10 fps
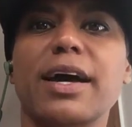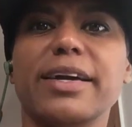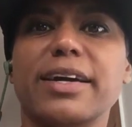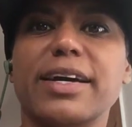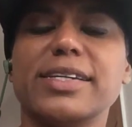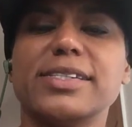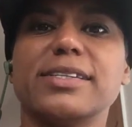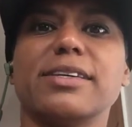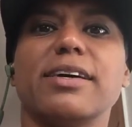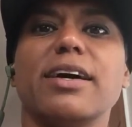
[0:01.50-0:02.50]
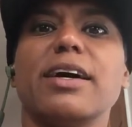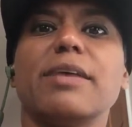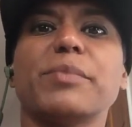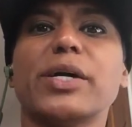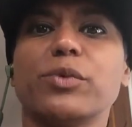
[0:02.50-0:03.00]
Hi guys.
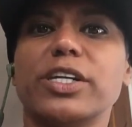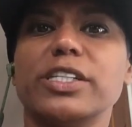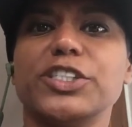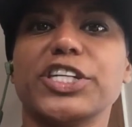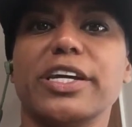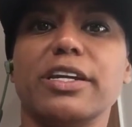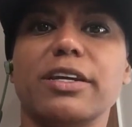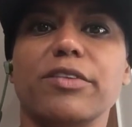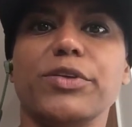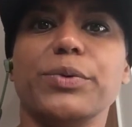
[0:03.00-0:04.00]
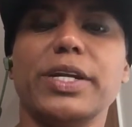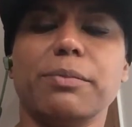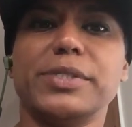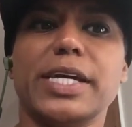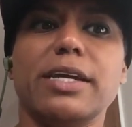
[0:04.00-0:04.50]
I wanted to check in and give you an
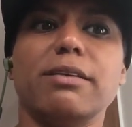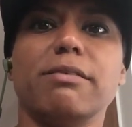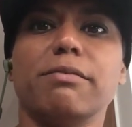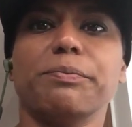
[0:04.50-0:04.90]
update.